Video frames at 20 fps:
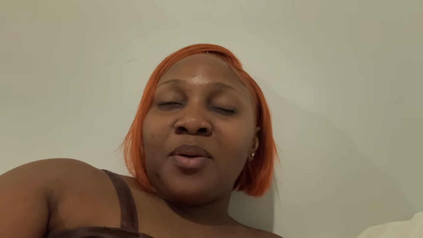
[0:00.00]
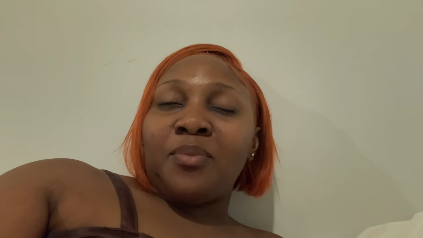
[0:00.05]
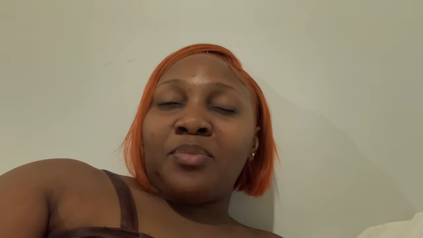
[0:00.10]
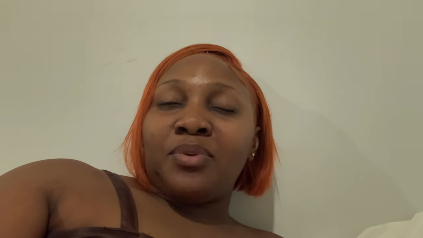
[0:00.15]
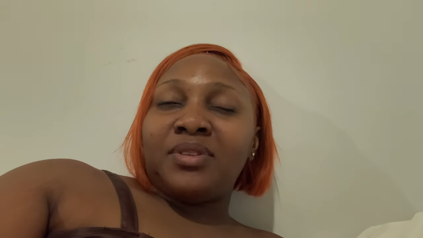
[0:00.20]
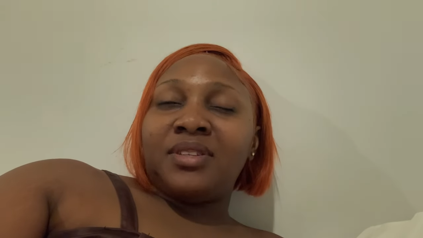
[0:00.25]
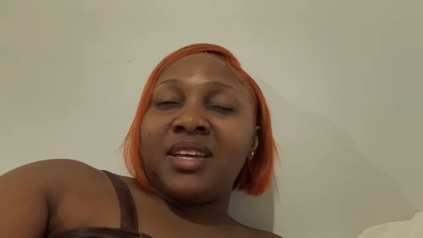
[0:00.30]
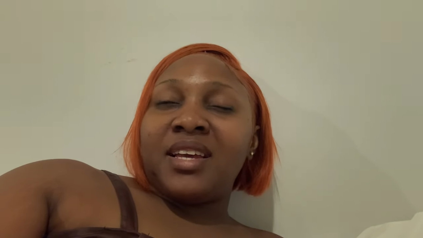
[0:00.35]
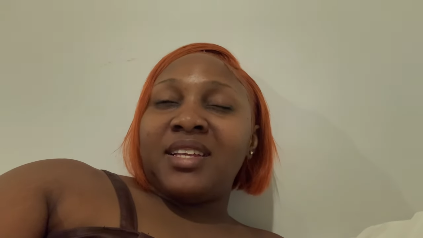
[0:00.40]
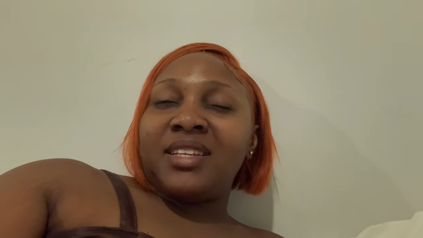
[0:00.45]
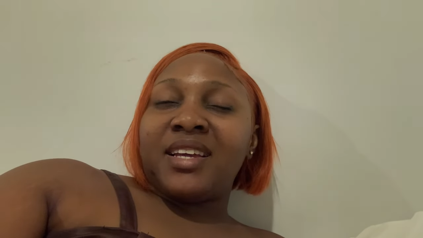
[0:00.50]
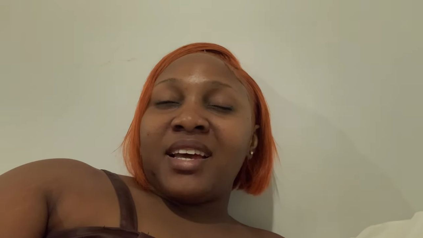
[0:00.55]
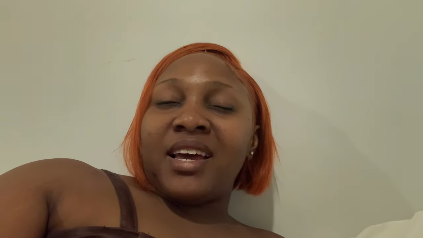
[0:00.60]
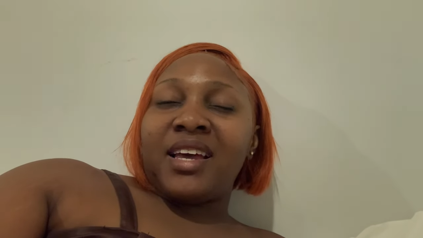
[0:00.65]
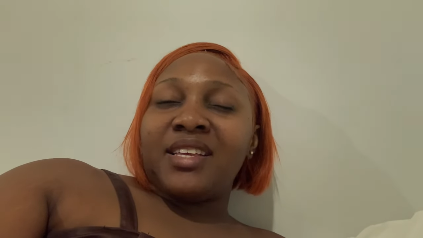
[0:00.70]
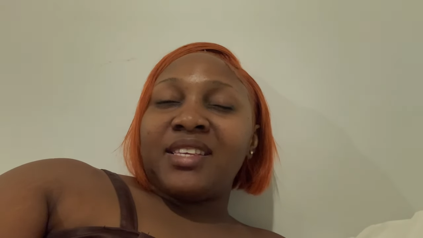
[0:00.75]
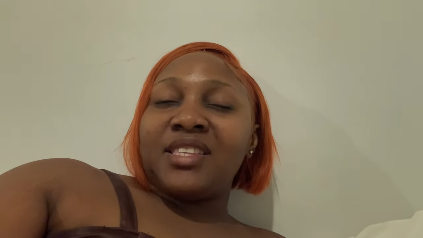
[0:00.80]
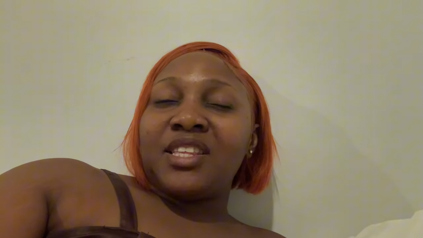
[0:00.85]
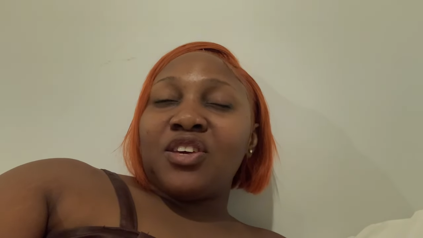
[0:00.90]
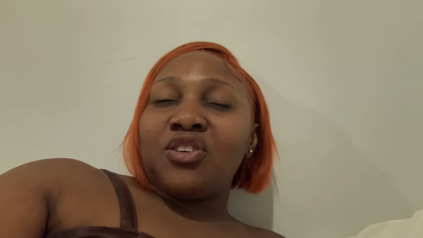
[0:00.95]
But then,
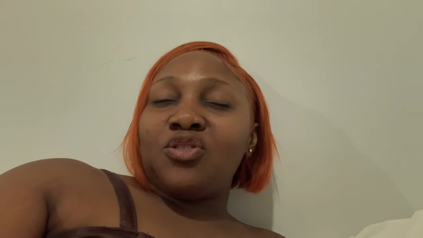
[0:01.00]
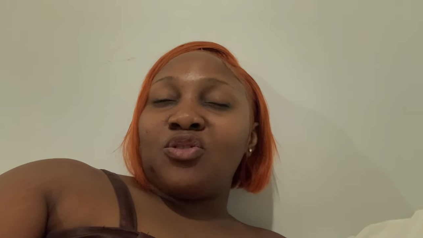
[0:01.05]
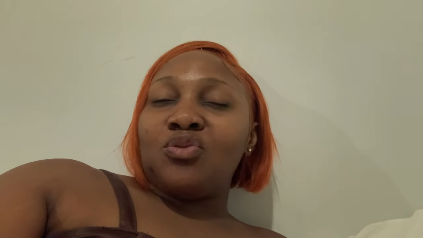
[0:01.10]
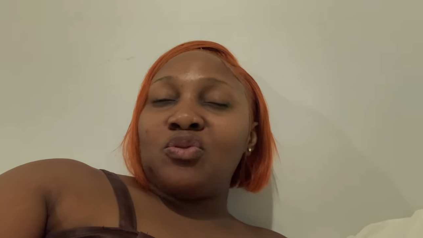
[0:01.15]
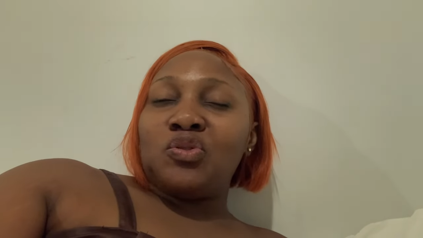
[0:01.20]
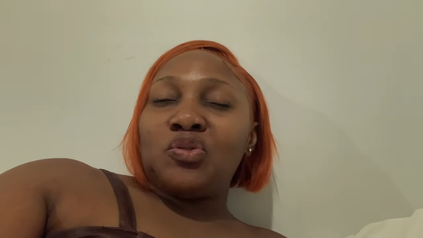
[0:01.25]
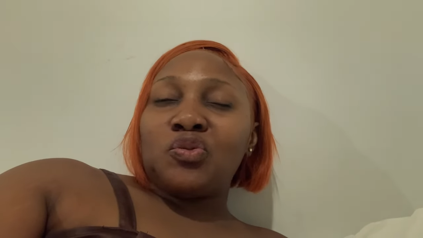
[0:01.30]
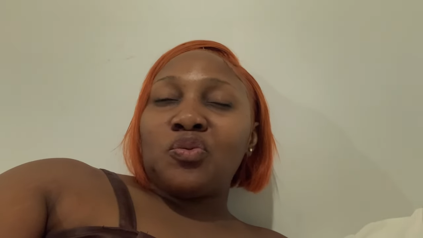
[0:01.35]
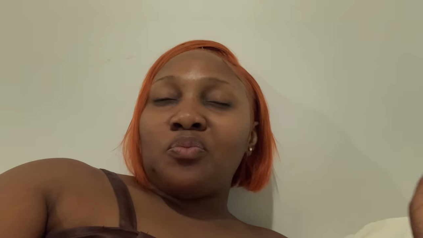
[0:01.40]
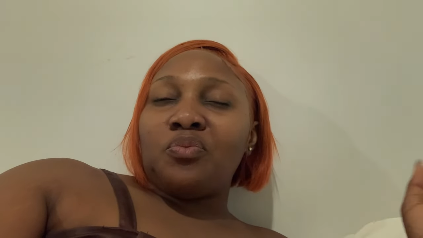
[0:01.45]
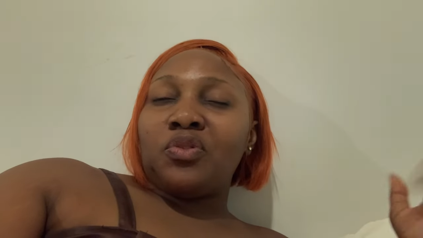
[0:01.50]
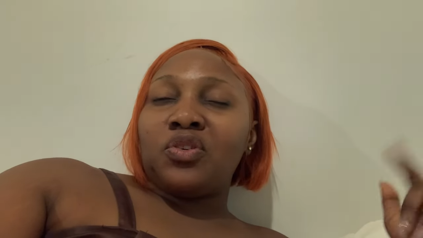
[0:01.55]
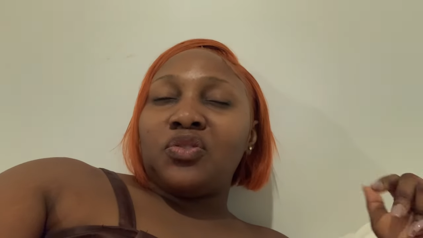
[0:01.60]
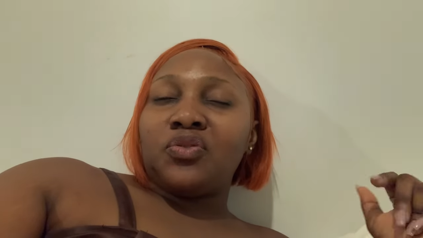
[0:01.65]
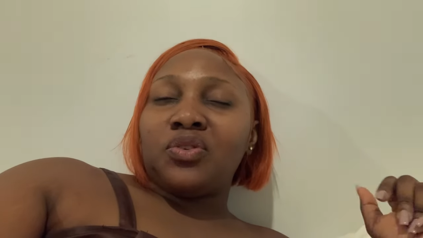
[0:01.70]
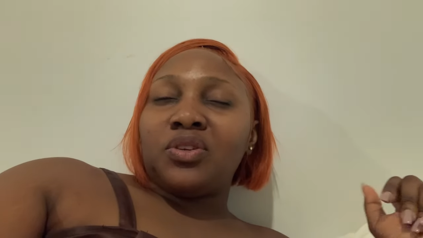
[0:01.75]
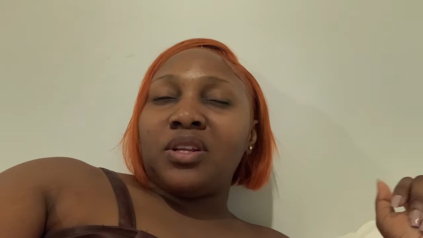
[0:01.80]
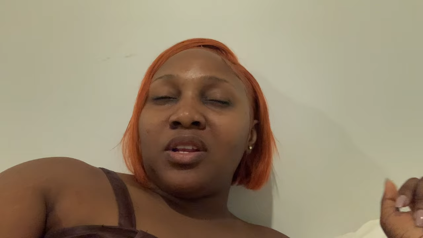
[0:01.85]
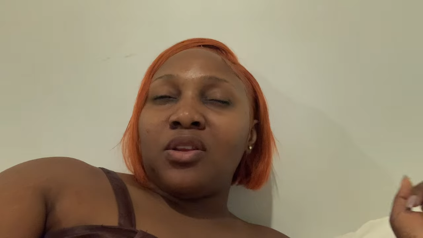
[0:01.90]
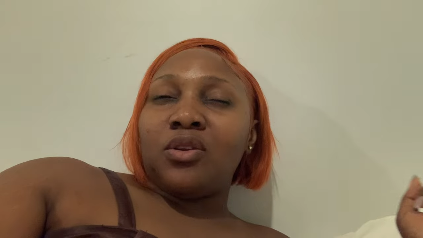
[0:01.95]
guys, thank you so much
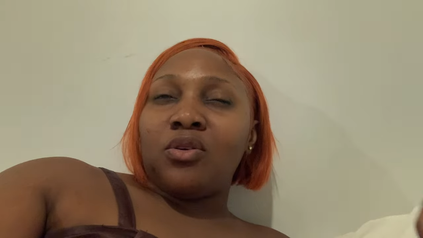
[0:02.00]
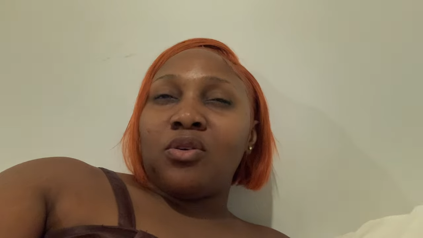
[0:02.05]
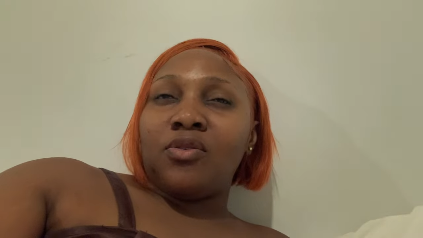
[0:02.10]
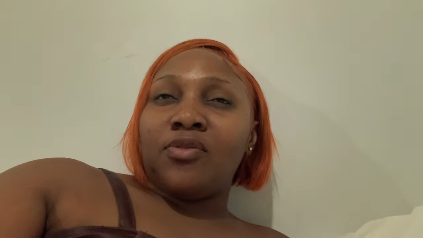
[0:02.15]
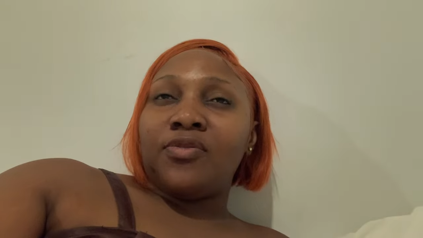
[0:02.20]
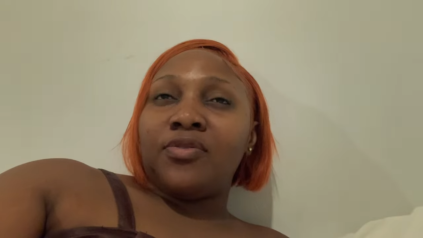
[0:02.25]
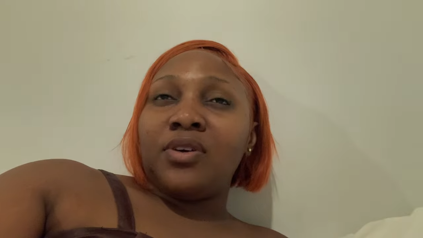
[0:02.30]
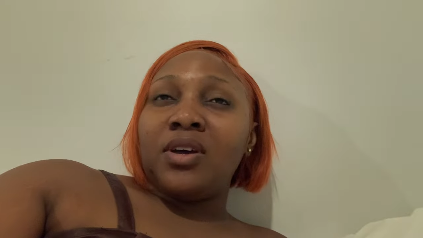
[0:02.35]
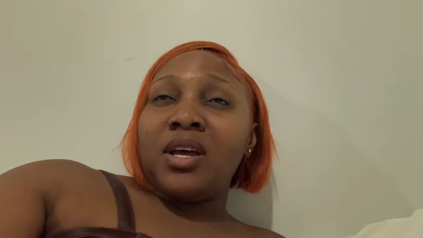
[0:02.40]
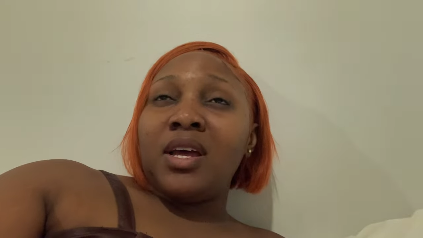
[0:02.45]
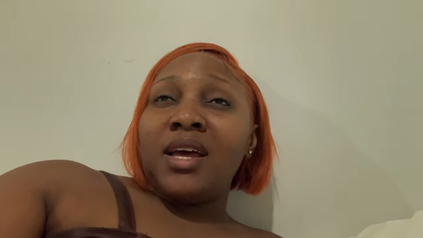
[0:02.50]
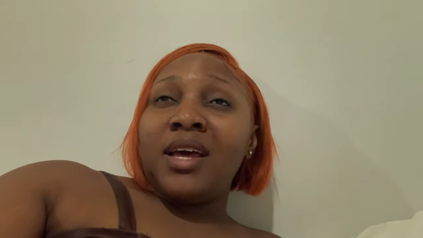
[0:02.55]
for the love.